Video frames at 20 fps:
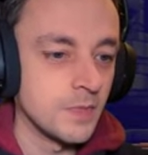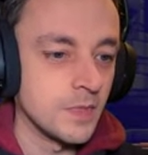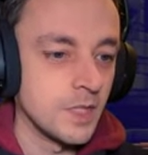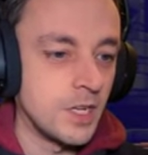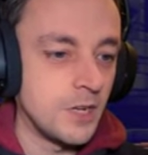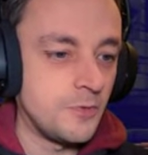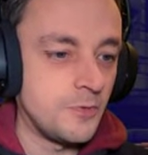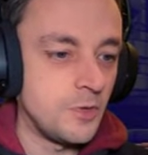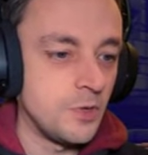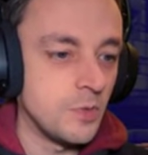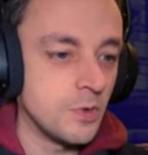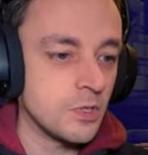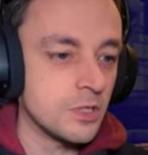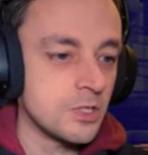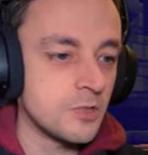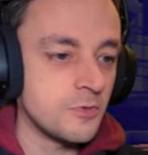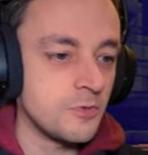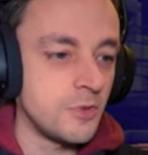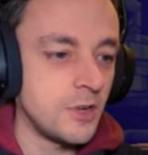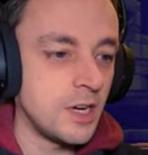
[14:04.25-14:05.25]
If you want
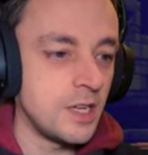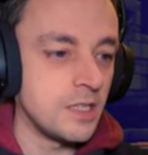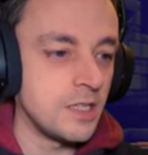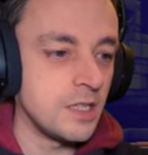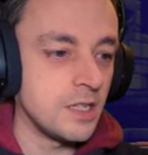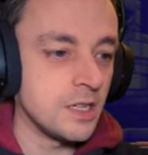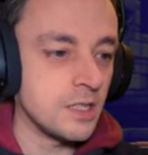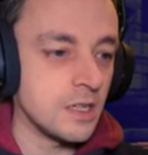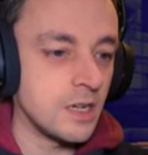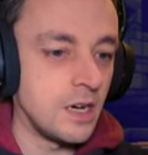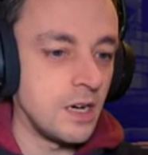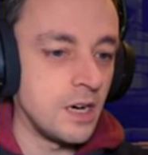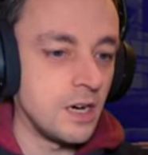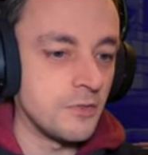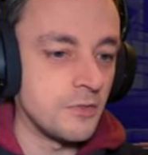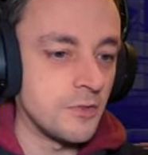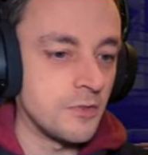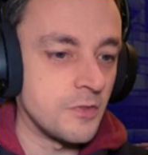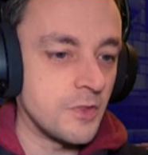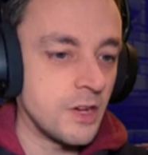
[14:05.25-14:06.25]
to find the other
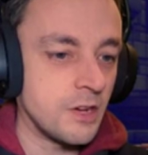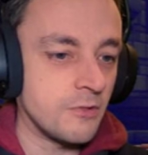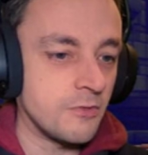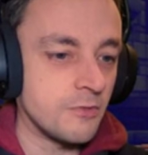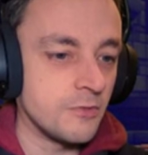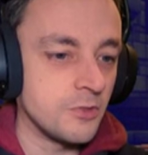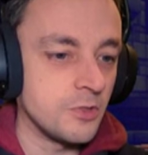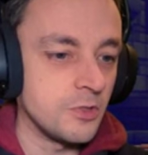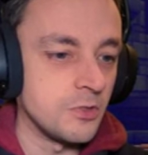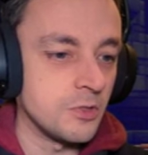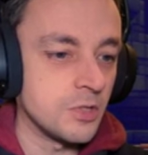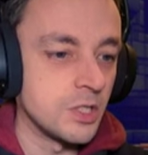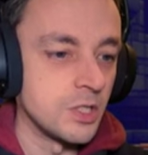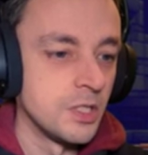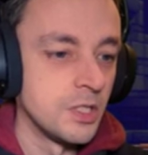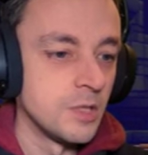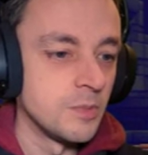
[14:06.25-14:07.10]
half of that flute,